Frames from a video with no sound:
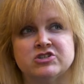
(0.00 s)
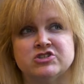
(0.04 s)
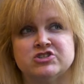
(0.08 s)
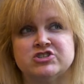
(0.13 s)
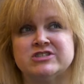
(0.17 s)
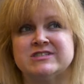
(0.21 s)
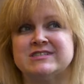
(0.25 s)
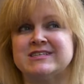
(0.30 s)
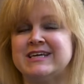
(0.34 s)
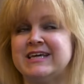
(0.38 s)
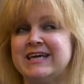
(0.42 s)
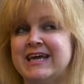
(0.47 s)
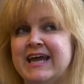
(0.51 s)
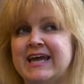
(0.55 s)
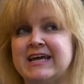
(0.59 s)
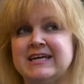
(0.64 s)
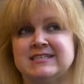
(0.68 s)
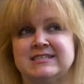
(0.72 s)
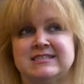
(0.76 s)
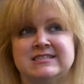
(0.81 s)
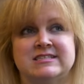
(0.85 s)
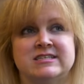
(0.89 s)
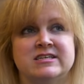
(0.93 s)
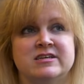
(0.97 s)
just
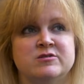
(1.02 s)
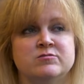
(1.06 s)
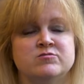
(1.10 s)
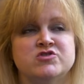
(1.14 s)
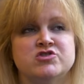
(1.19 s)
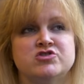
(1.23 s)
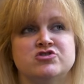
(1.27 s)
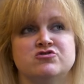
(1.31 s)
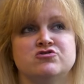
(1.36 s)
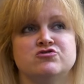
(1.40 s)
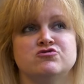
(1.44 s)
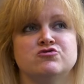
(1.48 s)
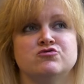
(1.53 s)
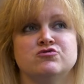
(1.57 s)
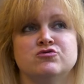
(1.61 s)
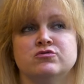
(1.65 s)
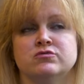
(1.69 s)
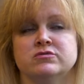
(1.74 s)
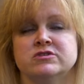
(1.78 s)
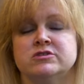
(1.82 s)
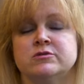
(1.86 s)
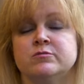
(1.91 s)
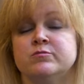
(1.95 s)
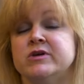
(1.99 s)
can't seem
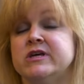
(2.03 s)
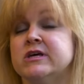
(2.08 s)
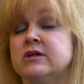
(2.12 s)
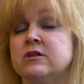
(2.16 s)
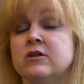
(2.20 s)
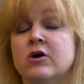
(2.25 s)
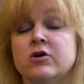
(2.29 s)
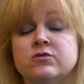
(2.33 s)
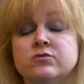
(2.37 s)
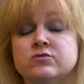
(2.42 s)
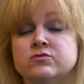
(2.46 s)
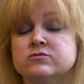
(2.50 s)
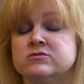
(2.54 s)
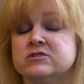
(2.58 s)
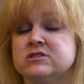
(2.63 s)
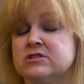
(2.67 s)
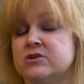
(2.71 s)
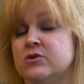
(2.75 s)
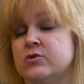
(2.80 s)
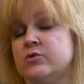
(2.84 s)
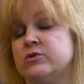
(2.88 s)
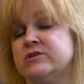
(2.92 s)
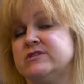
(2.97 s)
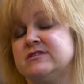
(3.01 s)
to to be alone
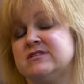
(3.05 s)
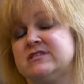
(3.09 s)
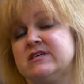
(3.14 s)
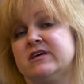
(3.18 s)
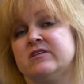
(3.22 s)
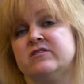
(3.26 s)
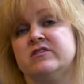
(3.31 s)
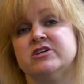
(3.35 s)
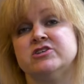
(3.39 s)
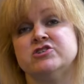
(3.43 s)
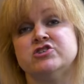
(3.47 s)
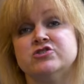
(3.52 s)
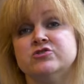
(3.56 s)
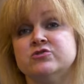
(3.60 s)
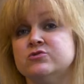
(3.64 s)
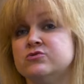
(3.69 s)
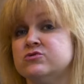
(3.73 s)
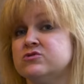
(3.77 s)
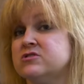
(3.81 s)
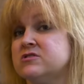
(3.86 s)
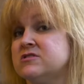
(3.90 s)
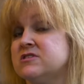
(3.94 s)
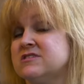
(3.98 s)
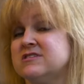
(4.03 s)
so instead they
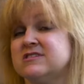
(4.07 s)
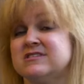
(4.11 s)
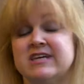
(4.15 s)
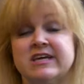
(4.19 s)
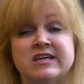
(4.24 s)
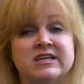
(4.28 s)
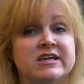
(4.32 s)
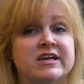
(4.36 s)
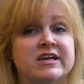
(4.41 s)
choose to stay